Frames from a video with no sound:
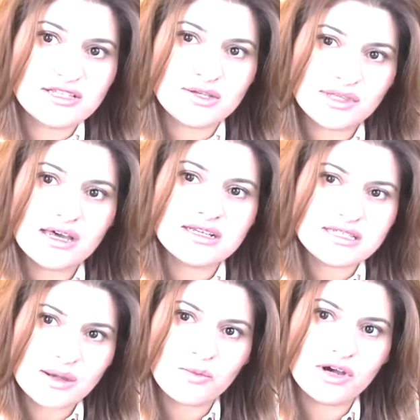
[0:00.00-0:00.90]
So that is
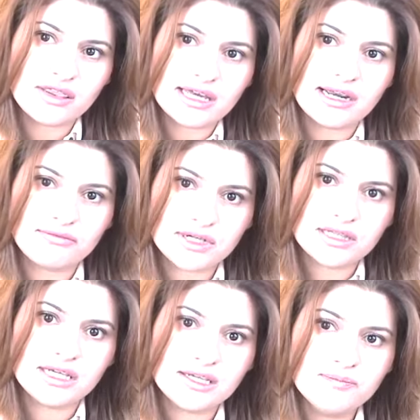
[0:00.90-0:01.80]
someone that I
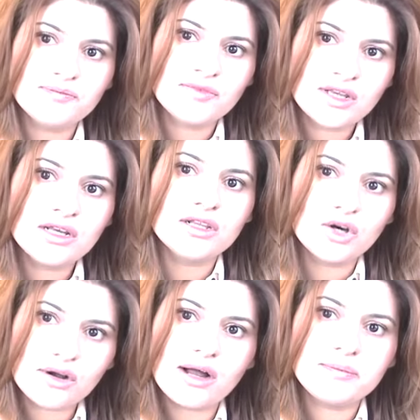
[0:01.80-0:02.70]
really
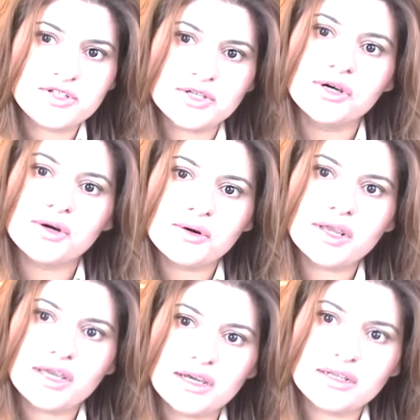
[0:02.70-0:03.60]
look up to.
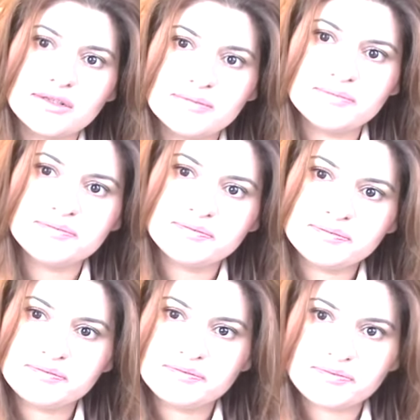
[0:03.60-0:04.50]

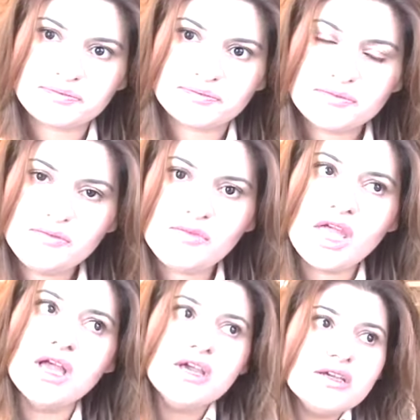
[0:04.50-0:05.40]

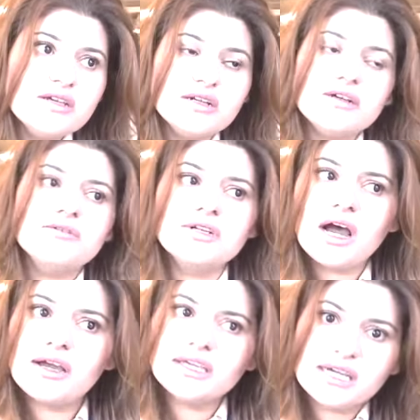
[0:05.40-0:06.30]
And You know,
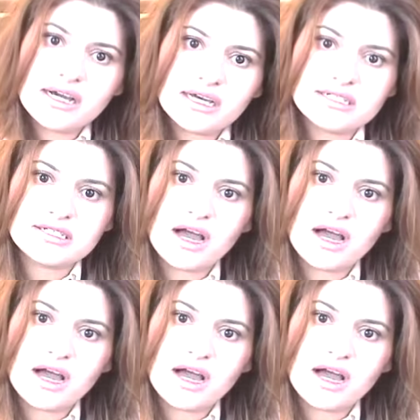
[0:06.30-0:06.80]
not yet.